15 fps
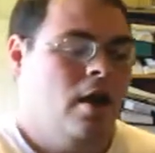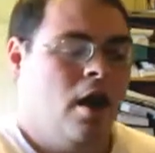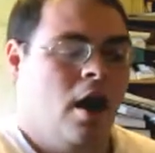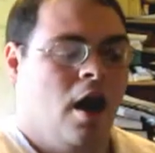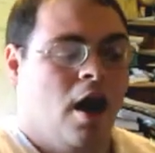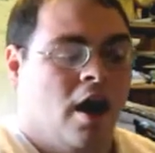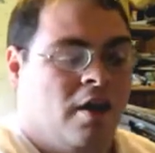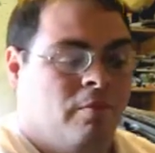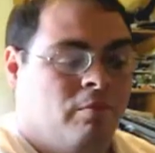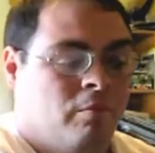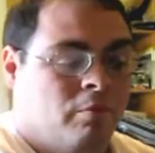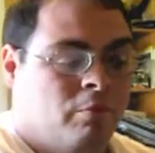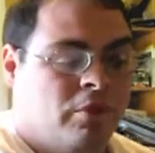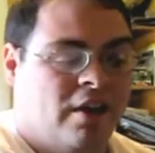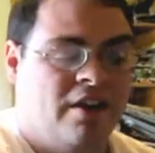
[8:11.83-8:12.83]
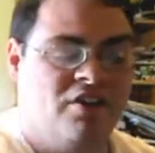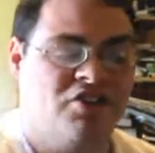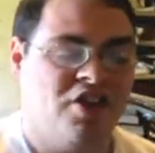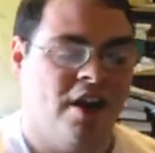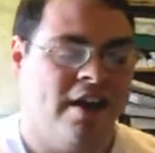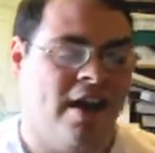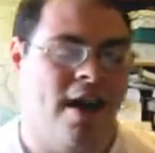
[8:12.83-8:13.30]
Uh, please
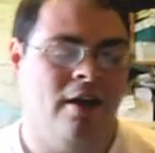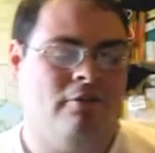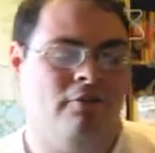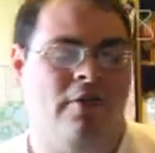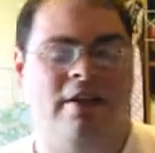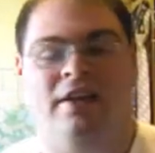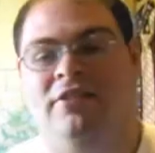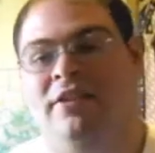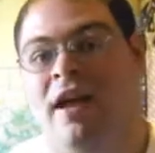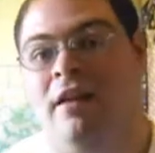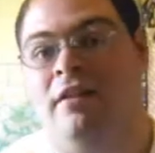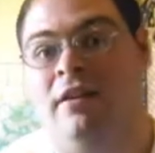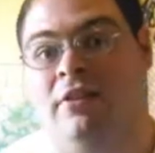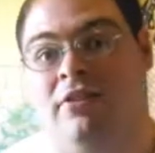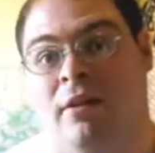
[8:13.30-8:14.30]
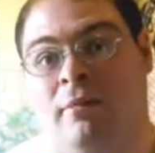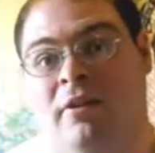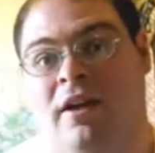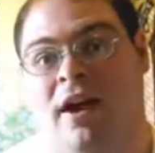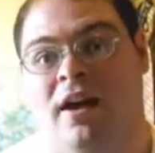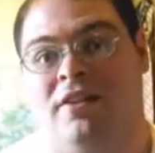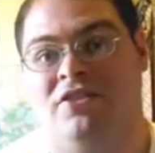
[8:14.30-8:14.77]
check out V
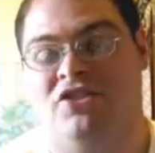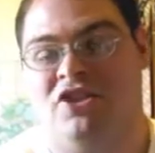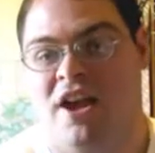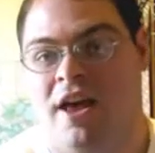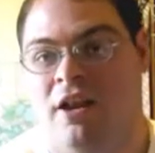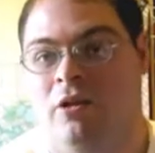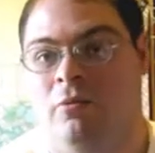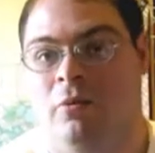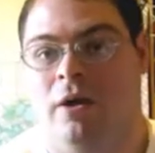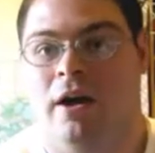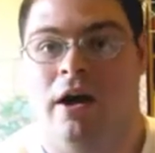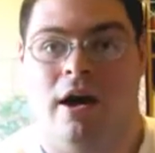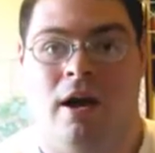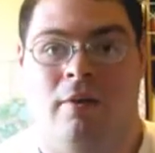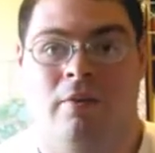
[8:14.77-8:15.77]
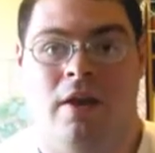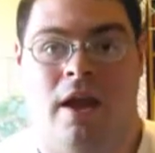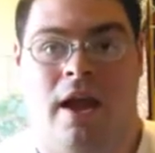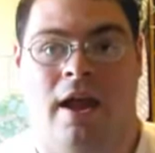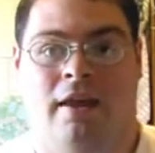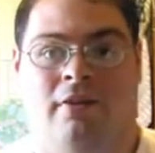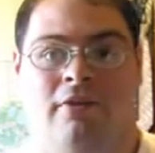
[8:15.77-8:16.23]
Decepticon's channel uh,
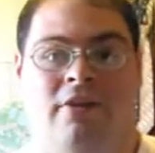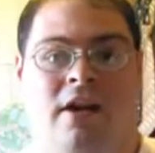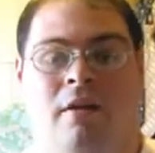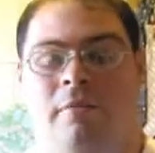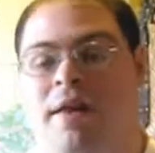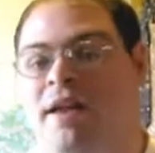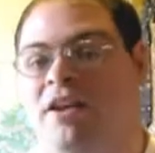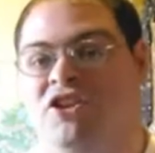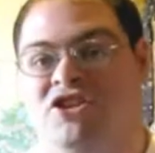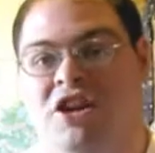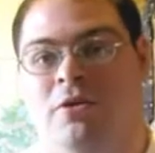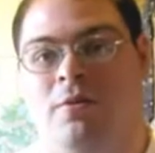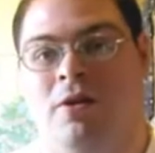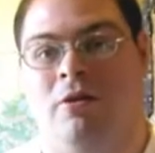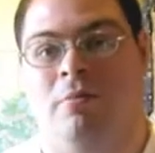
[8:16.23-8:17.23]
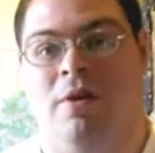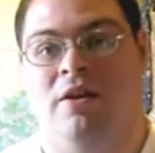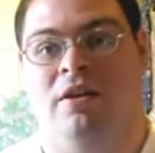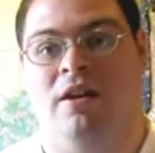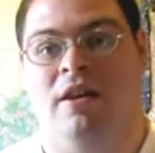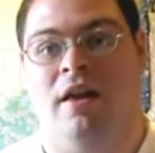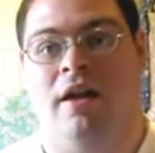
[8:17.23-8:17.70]
and tell them that Eugene
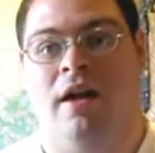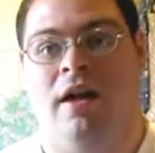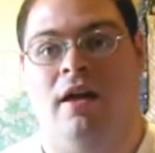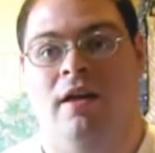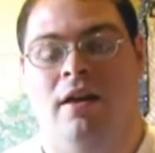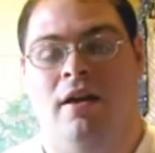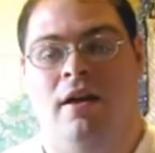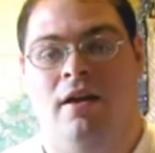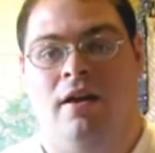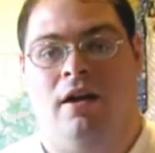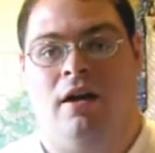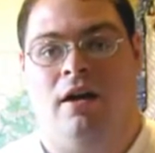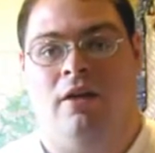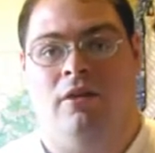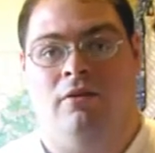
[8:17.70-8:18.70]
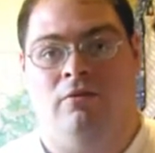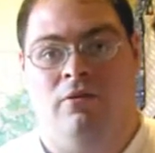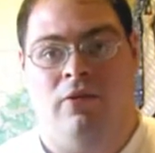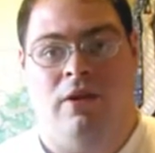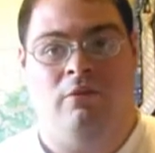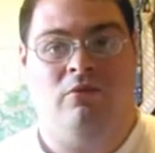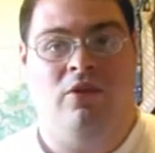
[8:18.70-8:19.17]
recommended uh, uh,
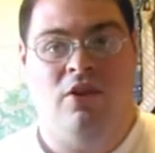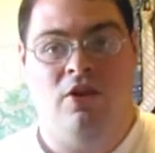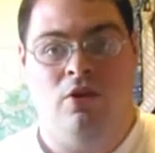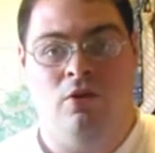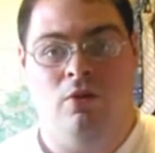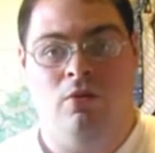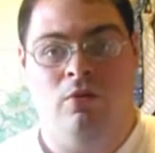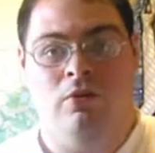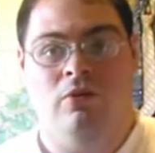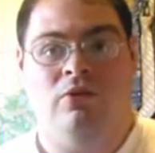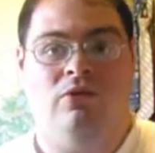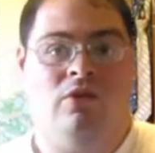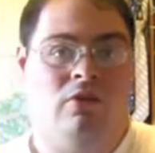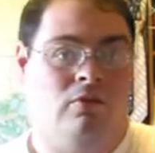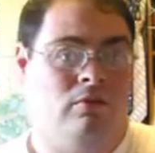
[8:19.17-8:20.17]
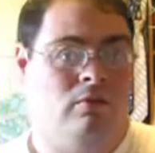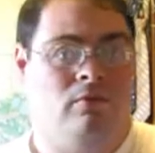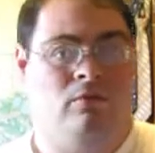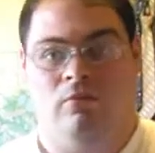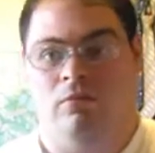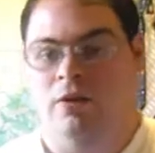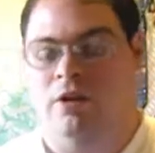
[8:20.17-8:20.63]
them to you. So,
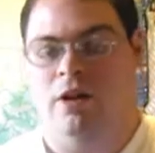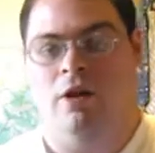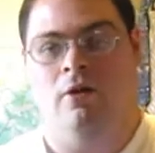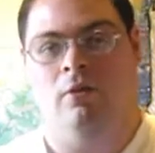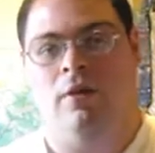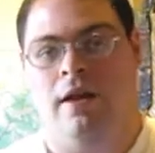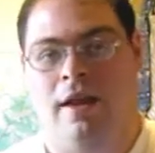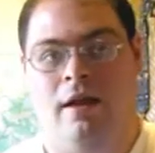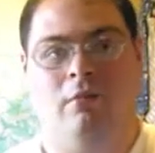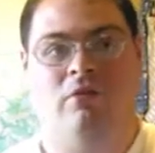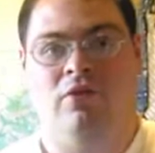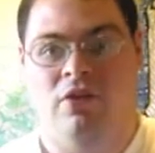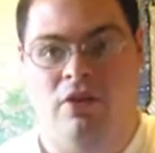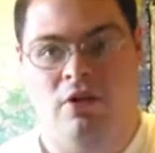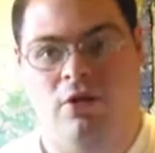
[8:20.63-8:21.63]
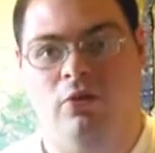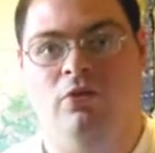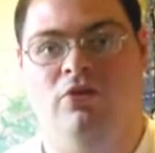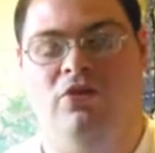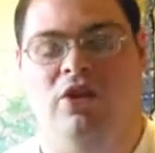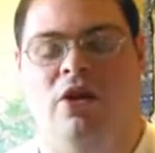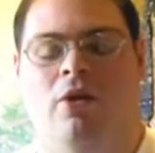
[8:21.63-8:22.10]
you know, him to you.
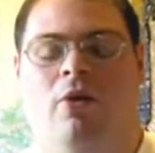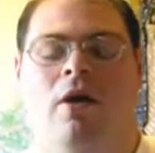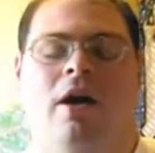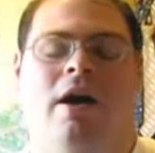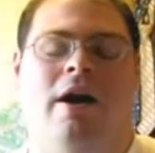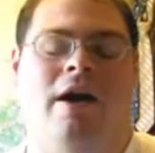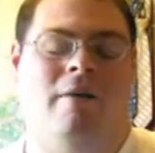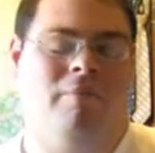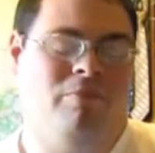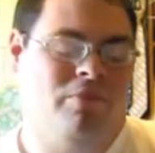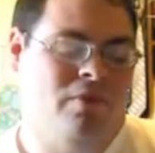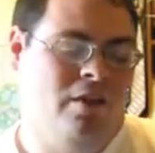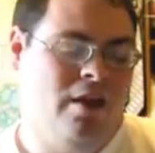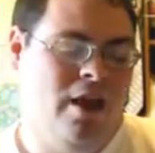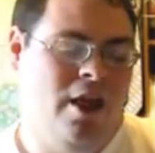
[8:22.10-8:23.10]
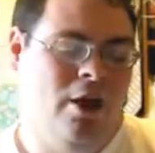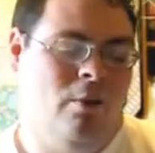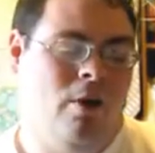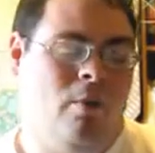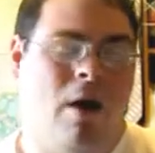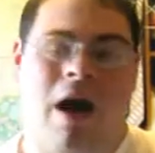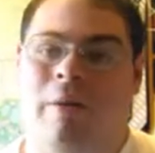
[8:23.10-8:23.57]
So, uh,
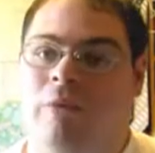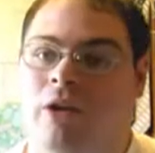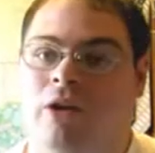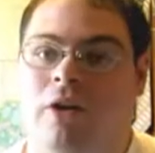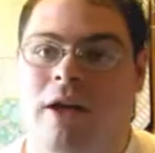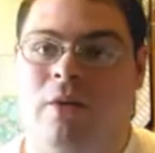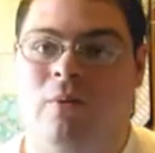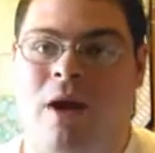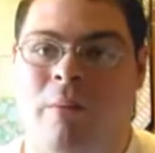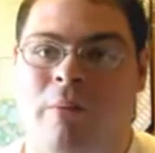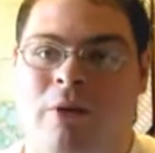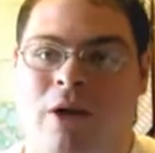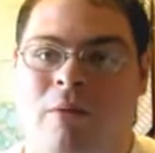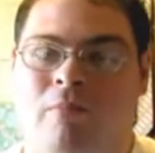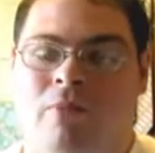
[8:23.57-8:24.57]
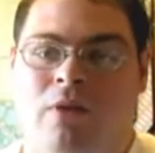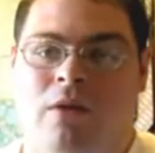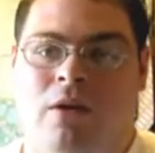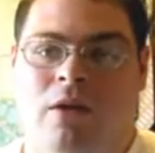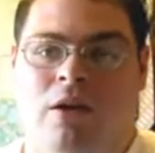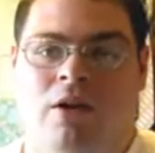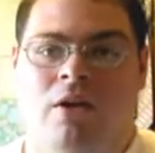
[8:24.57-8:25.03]
anyway, well, I'm going to go ahead and wrap it up.
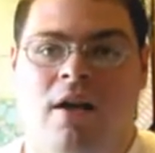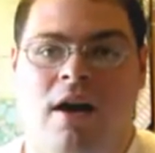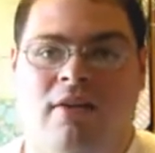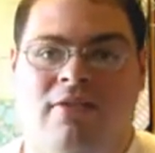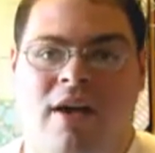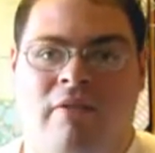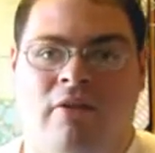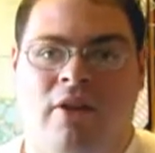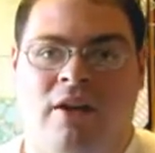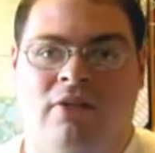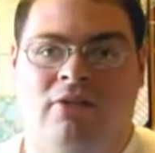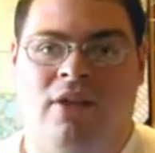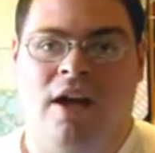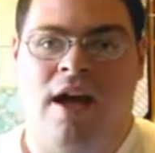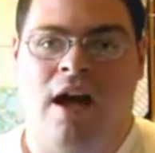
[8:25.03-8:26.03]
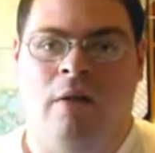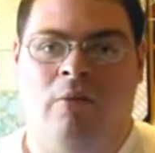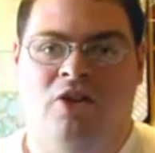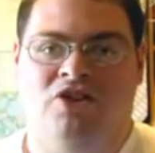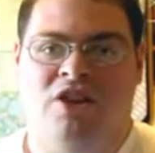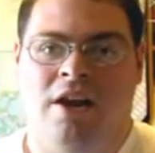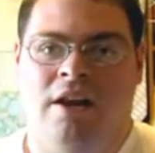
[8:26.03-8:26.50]
You guys have a nice day. I'm
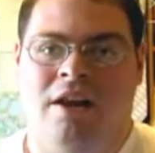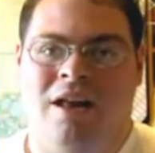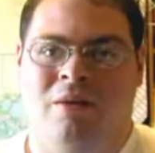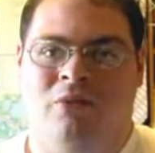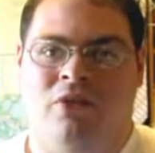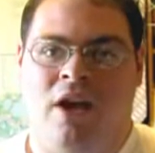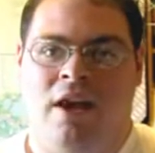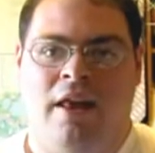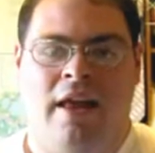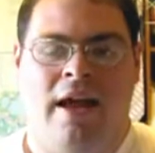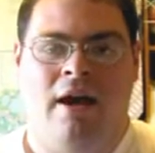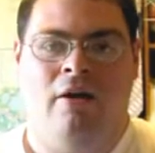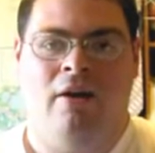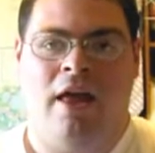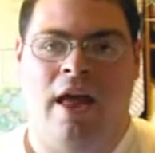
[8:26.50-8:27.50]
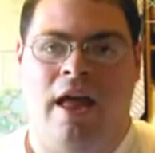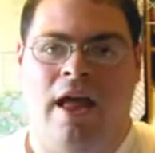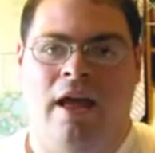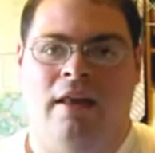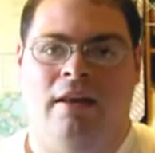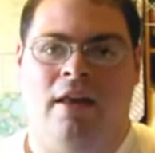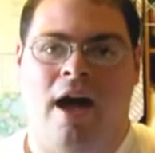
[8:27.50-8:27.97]
Eugene, and I'm signing out,
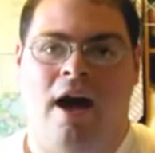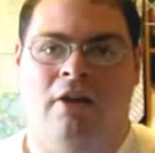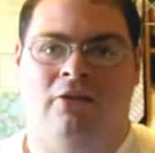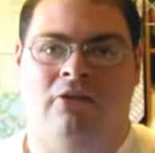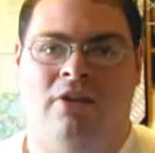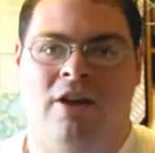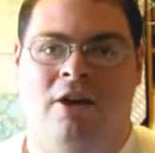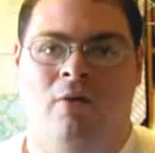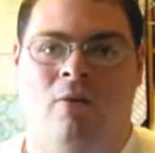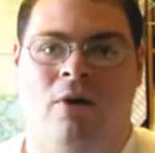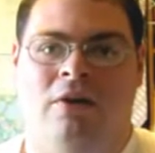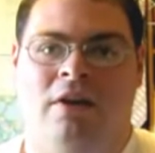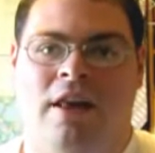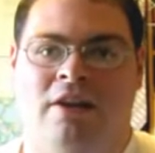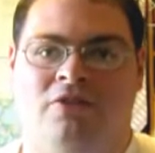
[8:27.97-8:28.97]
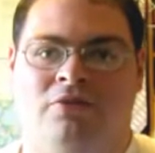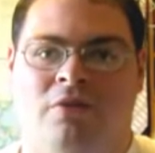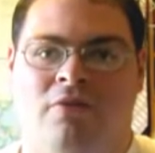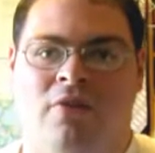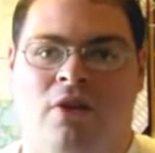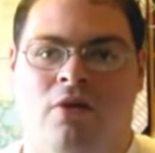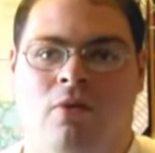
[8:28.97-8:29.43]
and I'll see you on the next
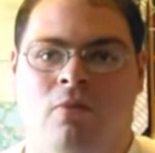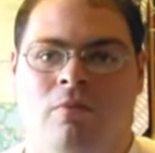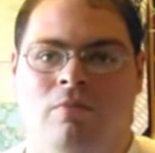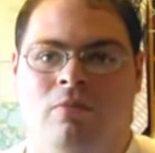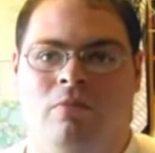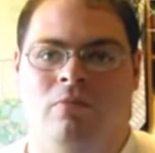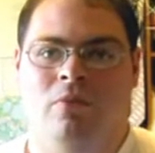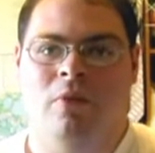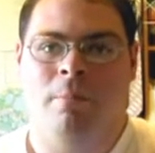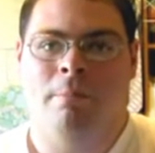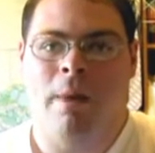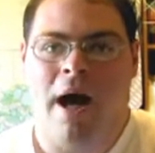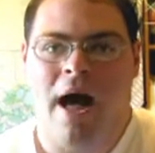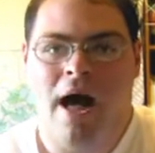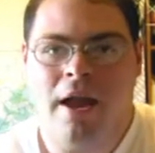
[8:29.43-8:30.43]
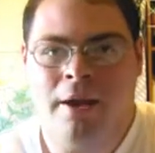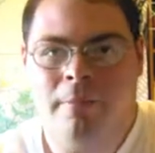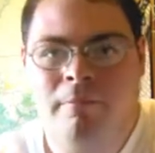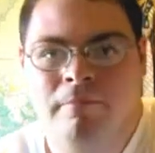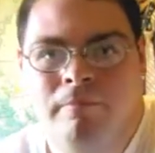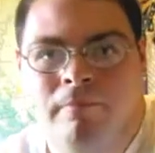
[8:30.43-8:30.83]
review. Bye.